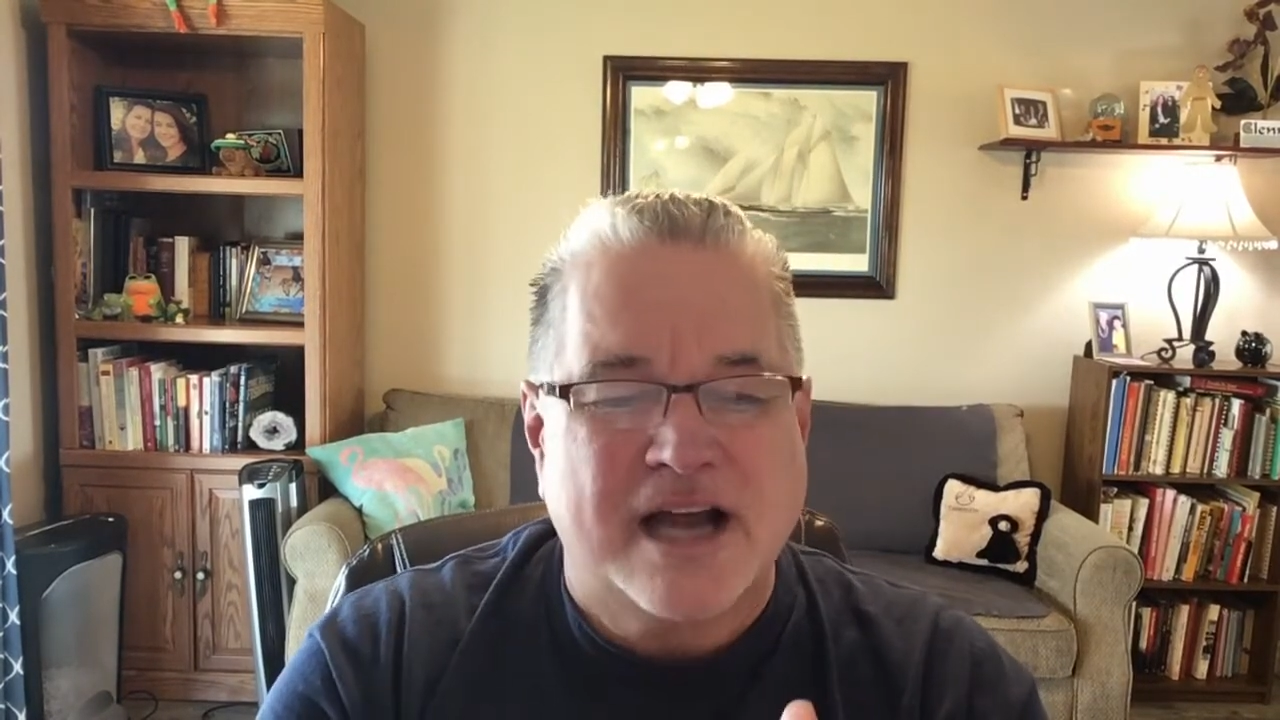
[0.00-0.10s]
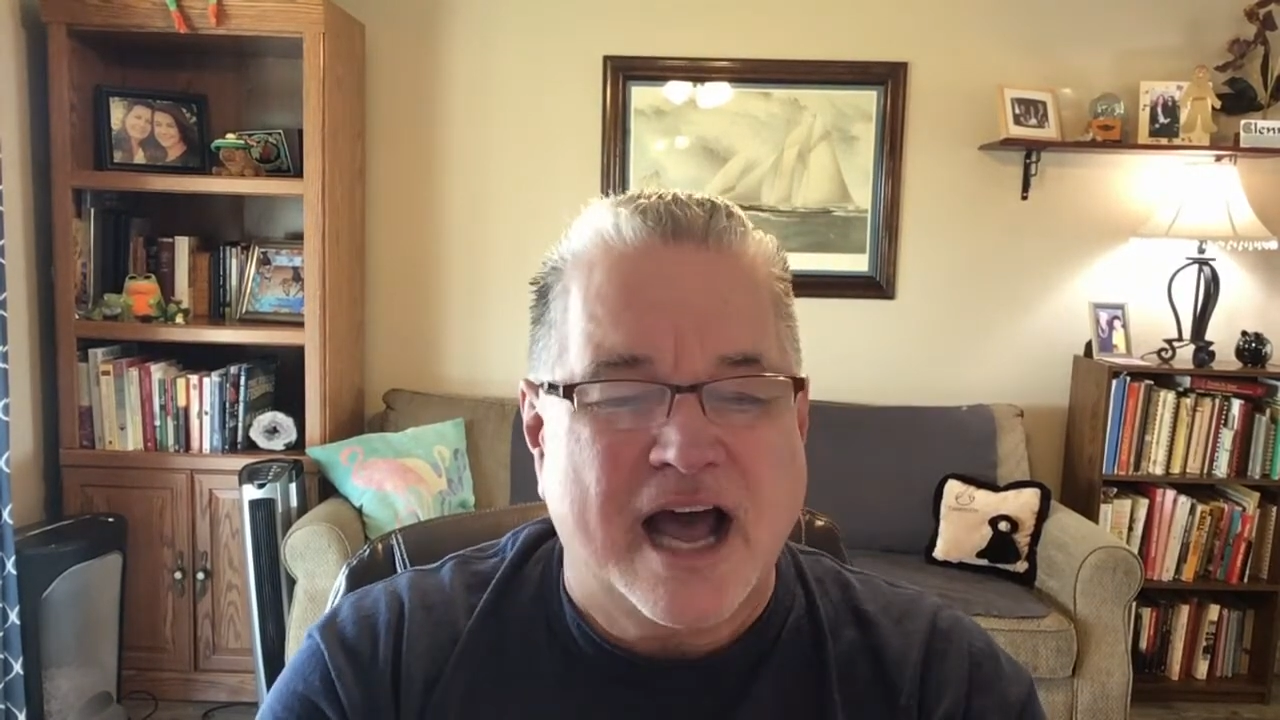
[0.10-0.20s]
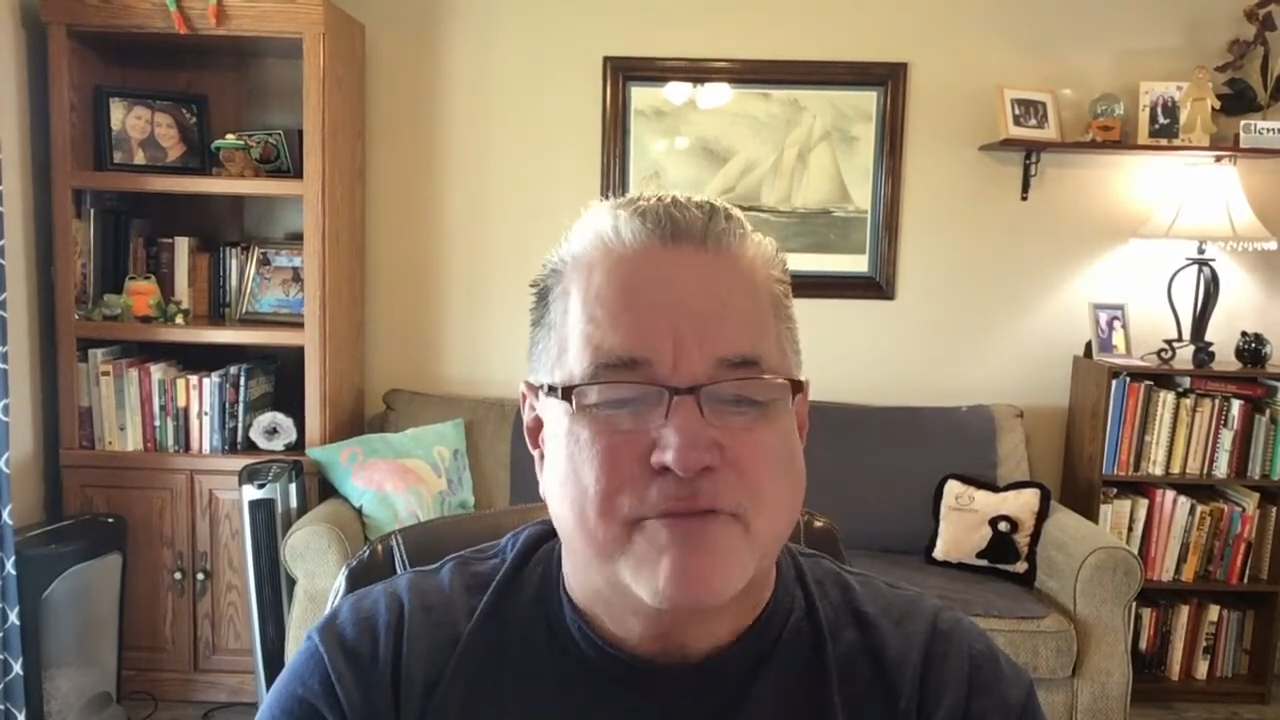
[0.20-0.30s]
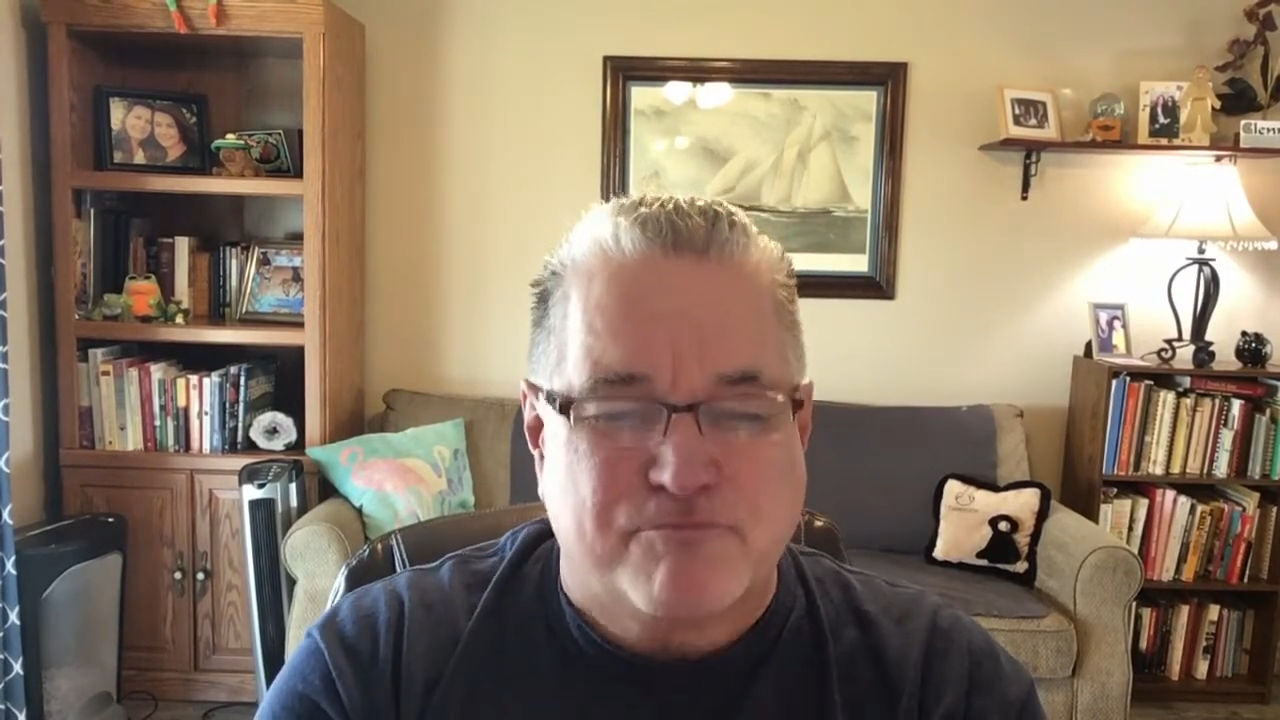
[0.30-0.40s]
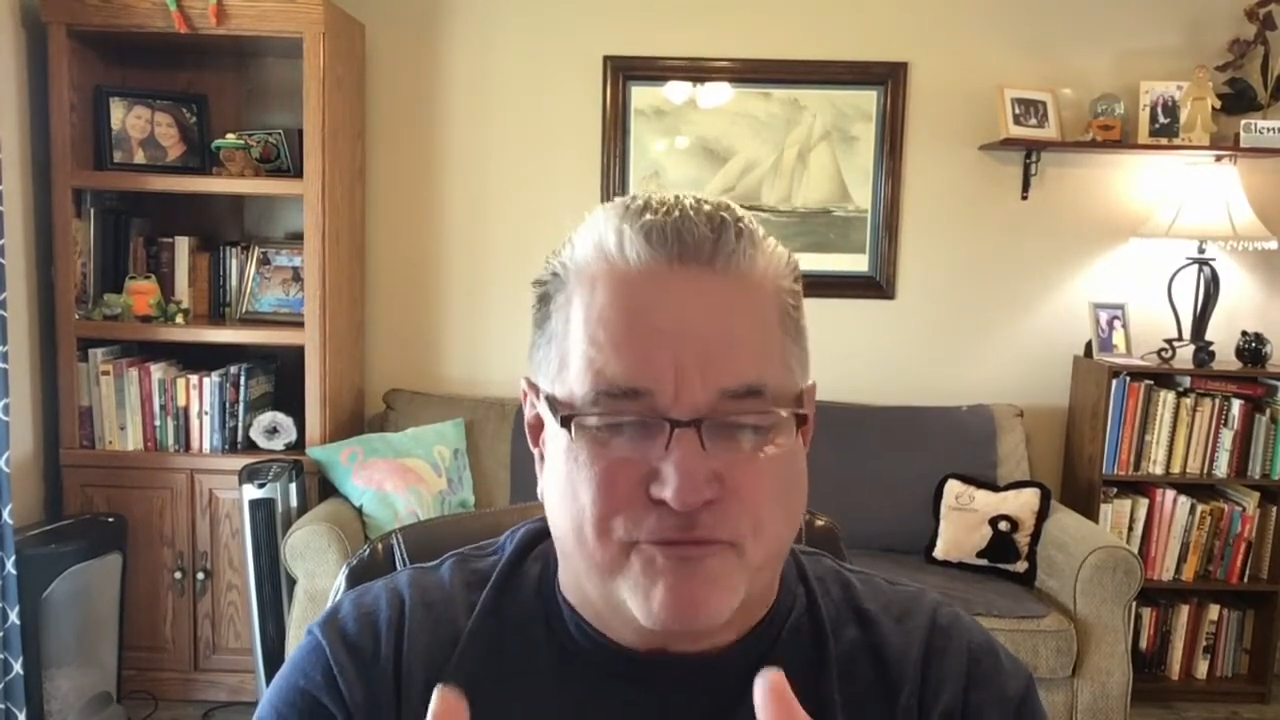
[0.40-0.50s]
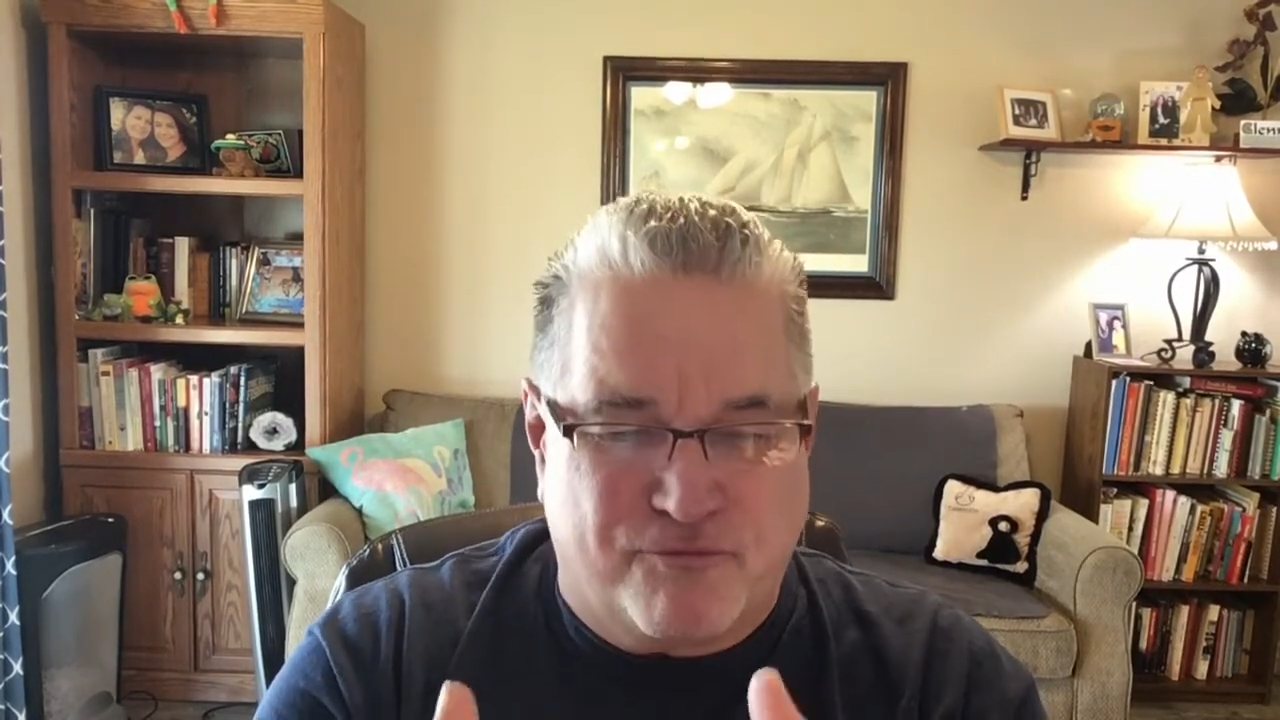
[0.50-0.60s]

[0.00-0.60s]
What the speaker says: God